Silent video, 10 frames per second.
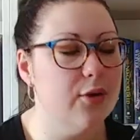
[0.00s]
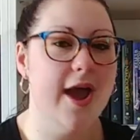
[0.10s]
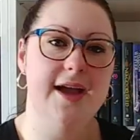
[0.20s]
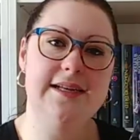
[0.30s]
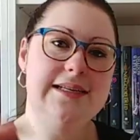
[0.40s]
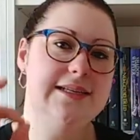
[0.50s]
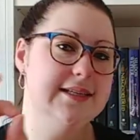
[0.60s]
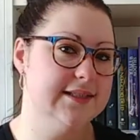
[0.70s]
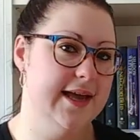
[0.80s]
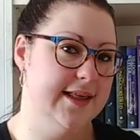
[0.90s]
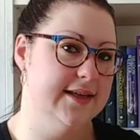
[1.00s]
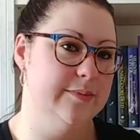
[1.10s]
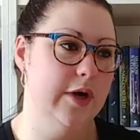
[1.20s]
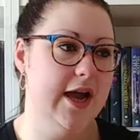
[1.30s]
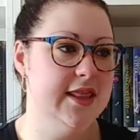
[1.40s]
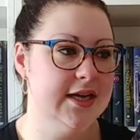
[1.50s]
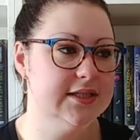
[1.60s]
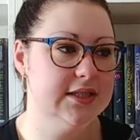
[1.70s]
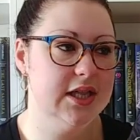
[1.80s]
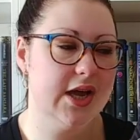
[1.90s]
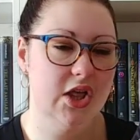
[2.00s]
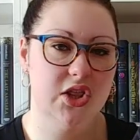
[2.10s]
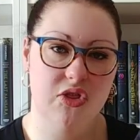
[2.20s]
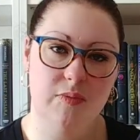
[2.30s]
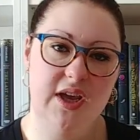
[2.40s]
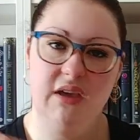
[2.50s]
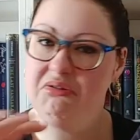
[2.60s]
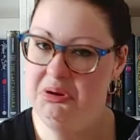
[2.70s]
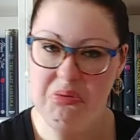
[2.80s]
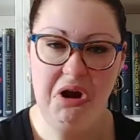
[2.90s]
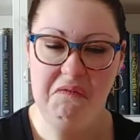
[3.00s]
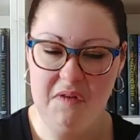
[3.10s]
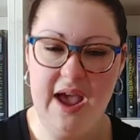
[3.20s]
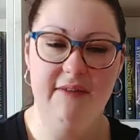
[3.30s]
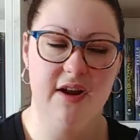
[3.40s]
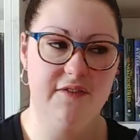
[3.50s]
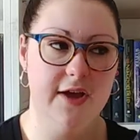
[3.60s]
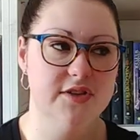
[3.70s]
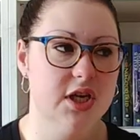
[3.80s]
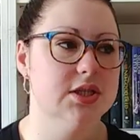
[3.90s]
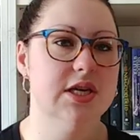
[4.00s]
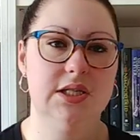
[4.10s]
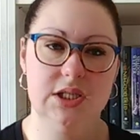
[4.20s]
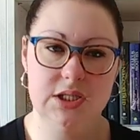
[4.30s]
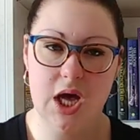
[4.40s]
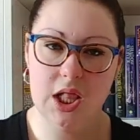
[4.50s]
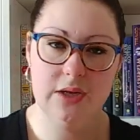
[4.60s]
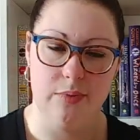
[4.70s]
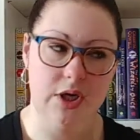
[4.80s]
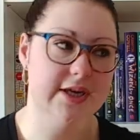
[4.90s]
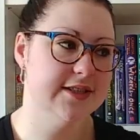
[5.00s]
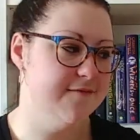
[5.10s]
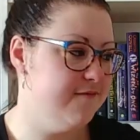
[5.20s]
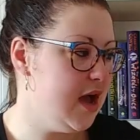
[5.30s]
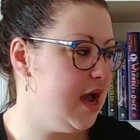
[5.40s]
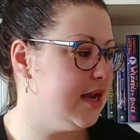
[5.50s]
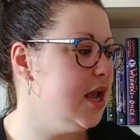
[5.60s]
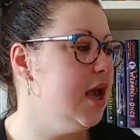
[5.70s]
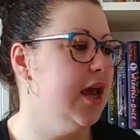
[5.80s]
Okay, I didn't dislike this book. I think it's still like a 3, 3.5 out of 5 stars. It's a solid book. It's fun.